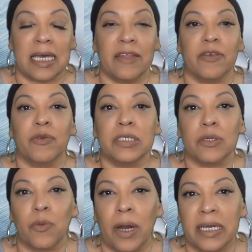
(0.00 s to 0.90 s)
And the
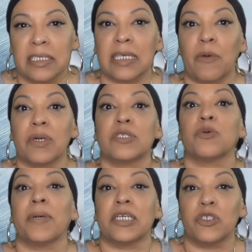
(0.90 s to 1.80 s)
reason why is I want
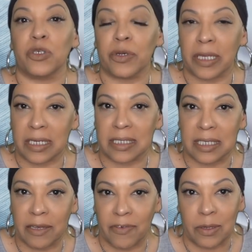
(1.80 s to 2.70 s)
to make sure that it's
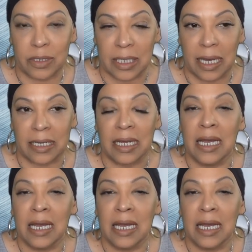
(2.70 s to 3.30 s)
safe outside.